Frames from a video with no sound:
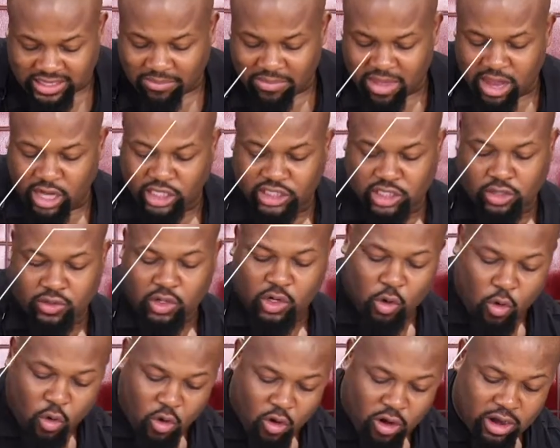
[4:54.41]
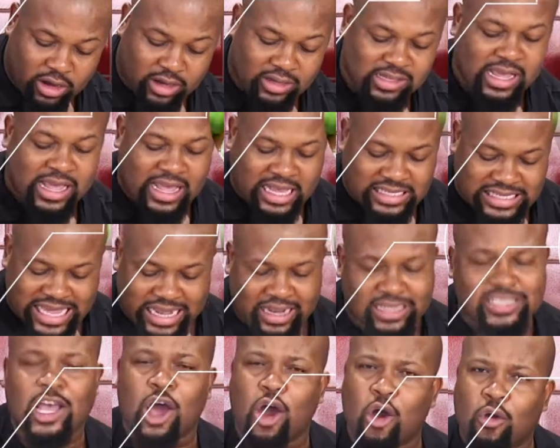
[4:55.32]
to make sure the corn is at
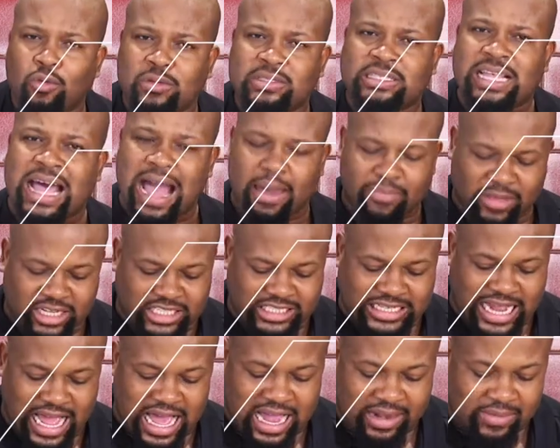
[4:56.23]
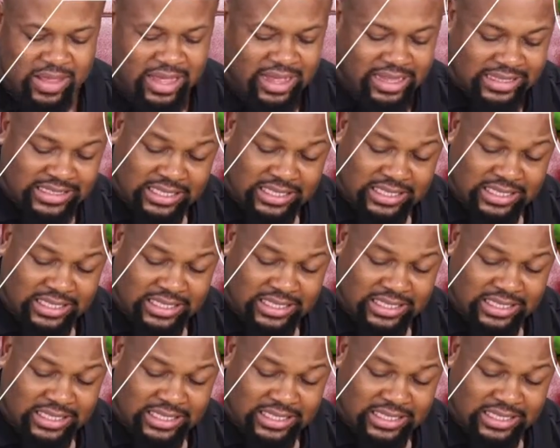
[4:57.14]
its own time to shine,